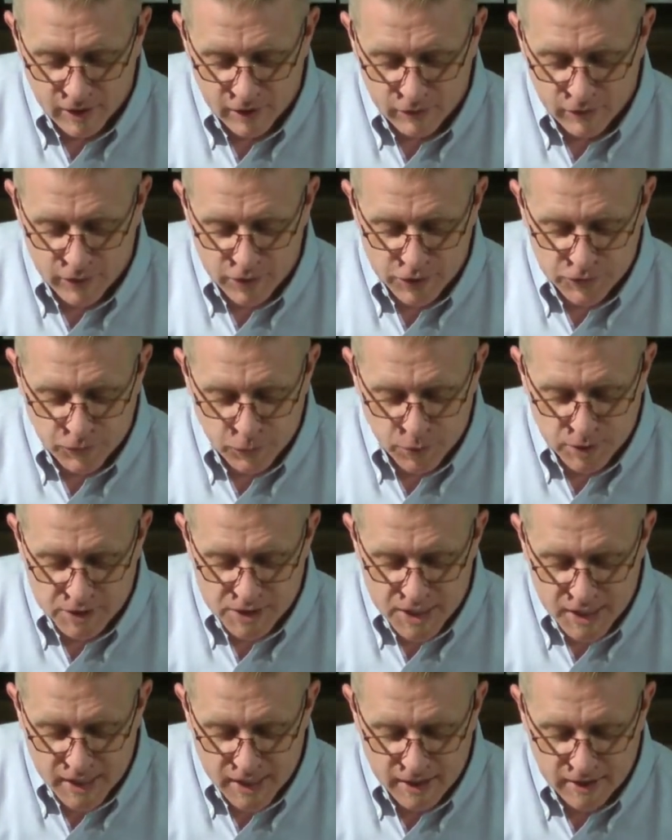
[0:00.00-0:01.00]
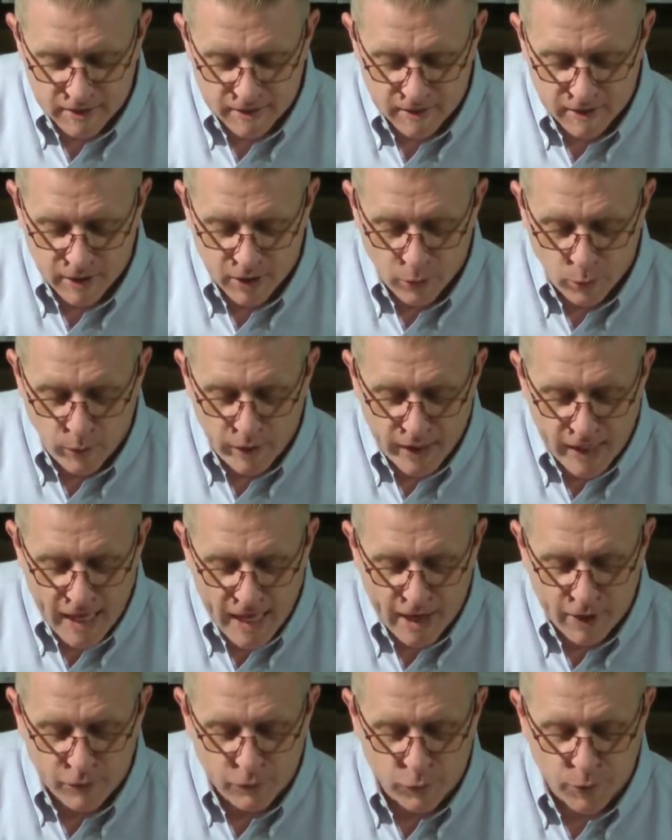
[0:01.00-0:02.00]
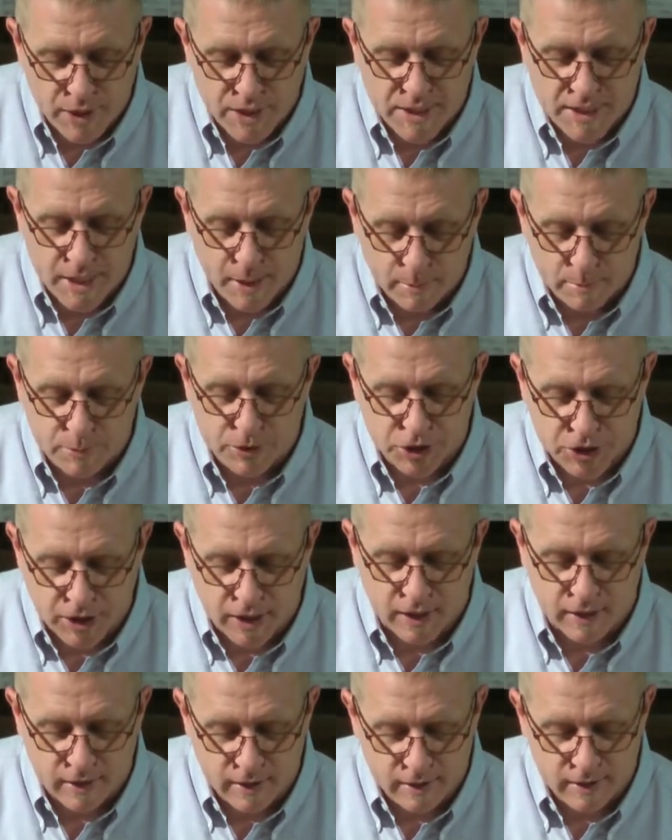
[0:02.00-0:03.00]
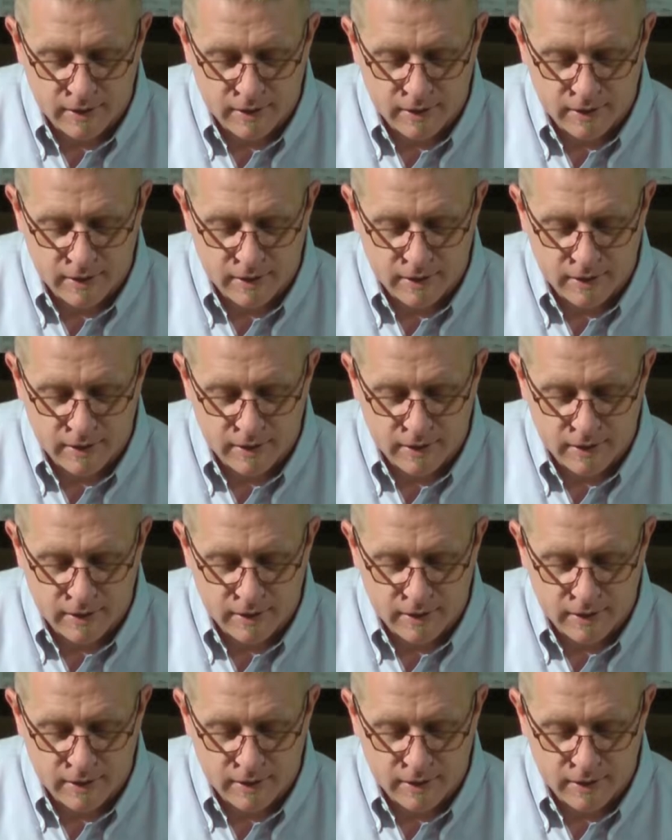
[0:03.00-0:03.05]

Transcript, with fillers: Verse 14 we have redemption,